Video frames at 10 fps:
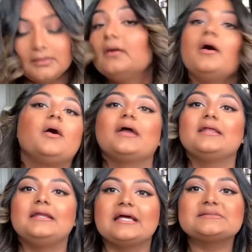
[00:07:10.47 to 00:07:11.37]
Okay, the
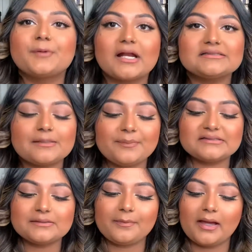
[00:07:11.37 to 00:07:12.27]
next products I picked
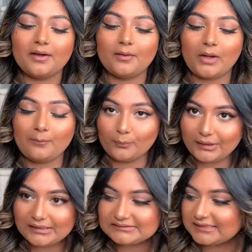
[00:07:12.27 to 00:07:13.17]
up, I'm
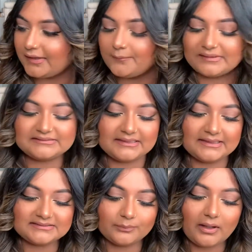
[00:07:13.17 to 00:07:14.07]
wearing today on my skin
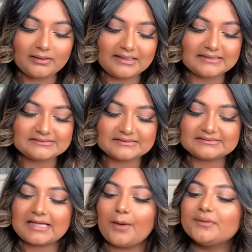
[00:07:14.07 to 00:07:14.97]
as well, and it's the
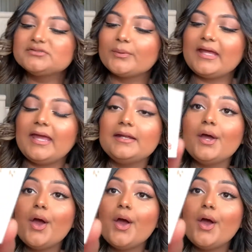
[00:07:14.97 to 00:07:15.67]
Tower 28